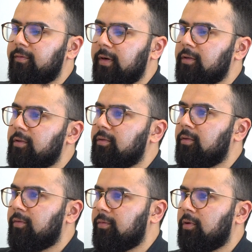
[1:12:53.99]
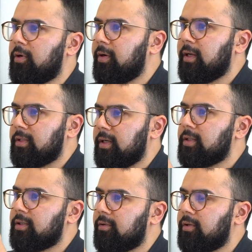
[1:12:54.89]
value of your own asset
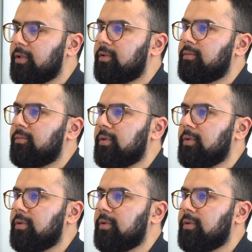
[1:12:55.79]
has increased.